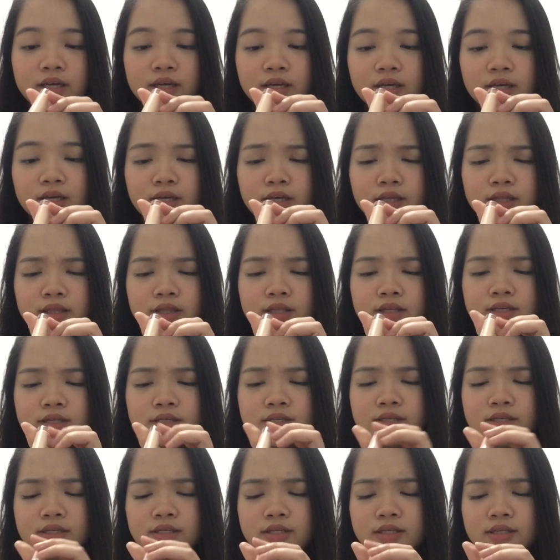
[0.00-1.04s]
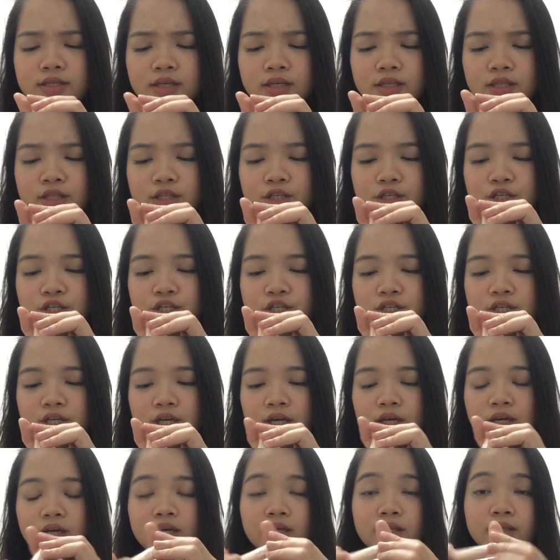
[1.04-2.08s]
and this is in the
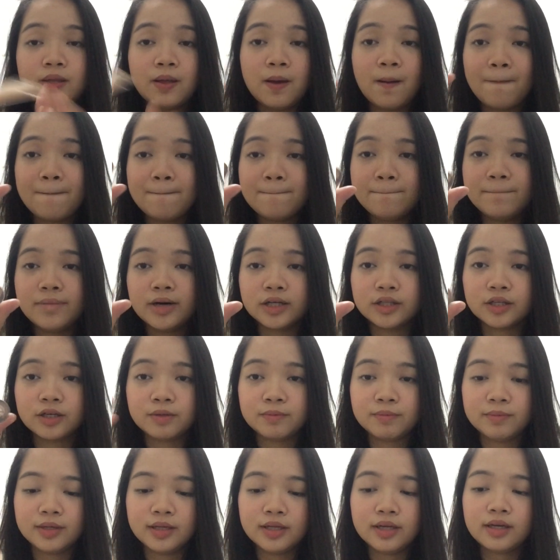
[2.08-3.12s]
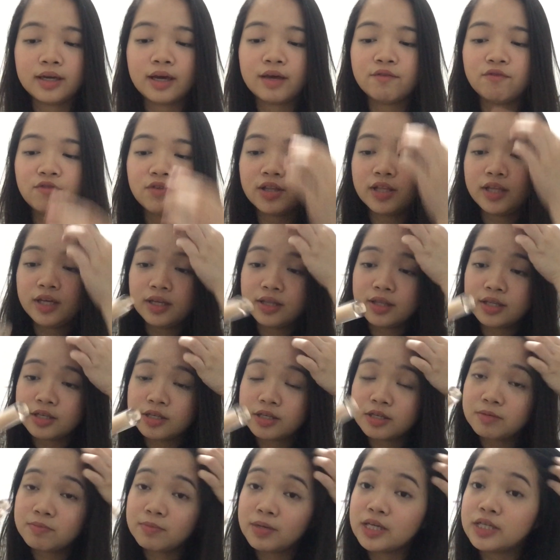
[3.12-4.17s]
shade Buttermilk. I feel like
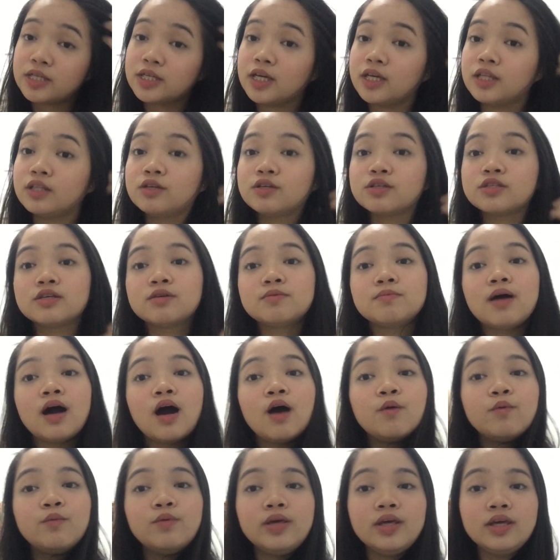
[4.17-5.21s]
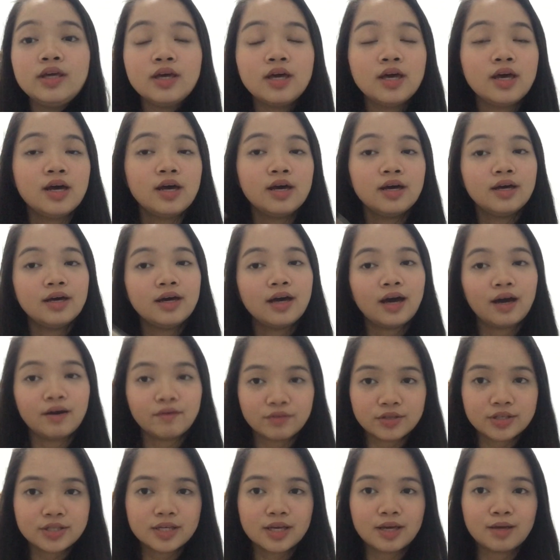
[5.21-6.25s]
this is my shade because somehow we
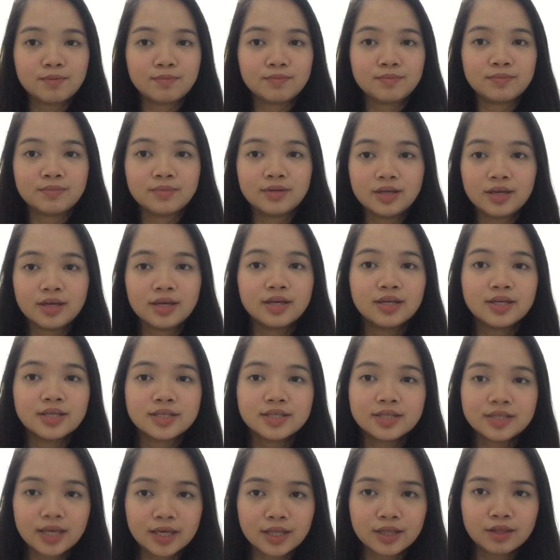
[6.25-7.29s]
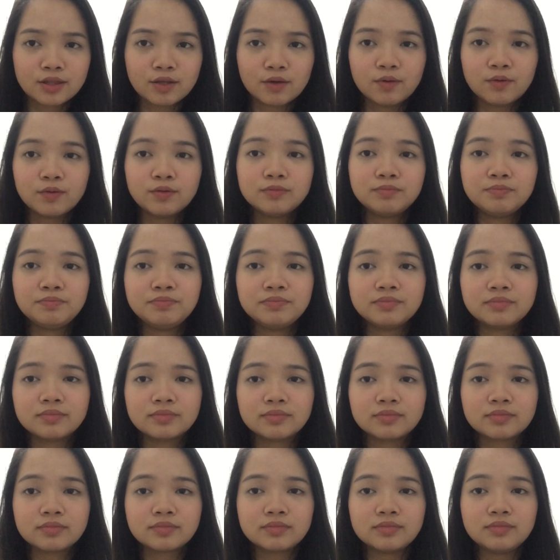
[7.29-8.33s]
have the same skin tone.
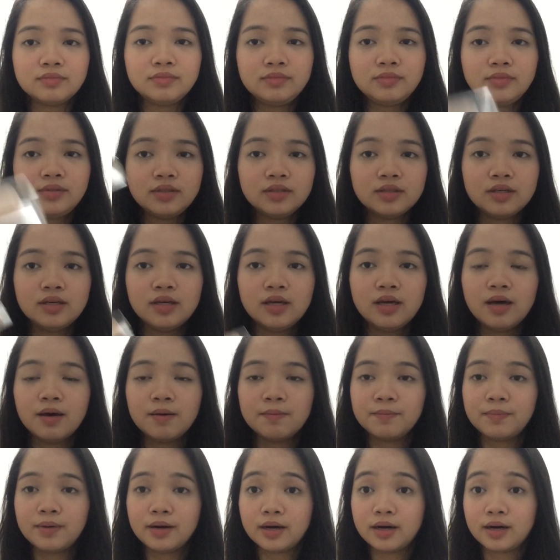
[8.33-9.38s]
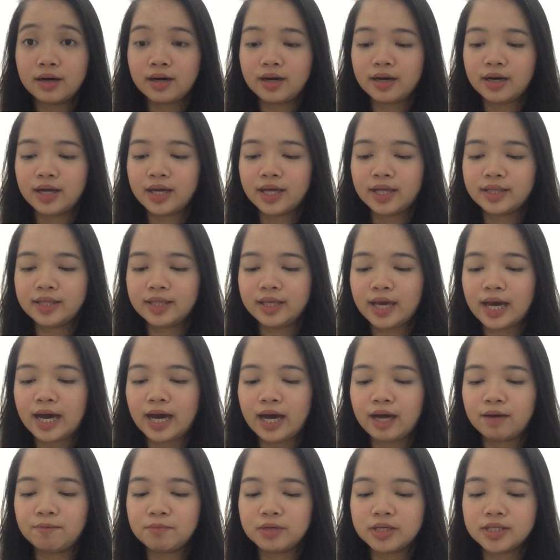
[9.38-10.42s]
But yeah,
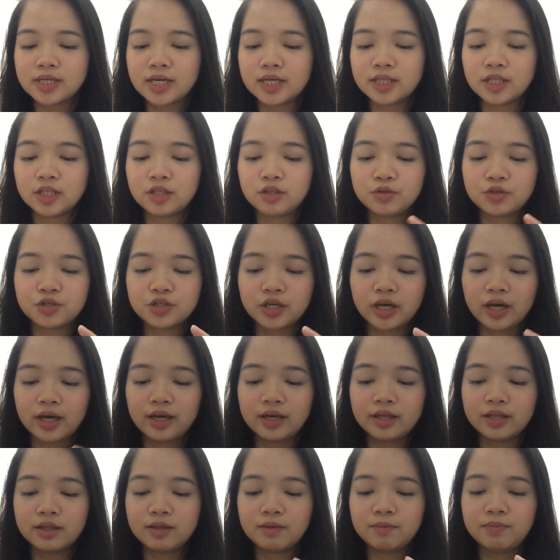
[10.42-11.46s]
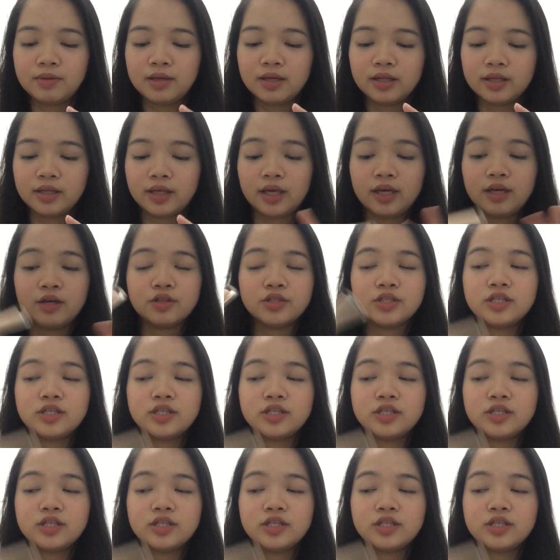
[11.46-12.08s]
I'm excited to try the BLK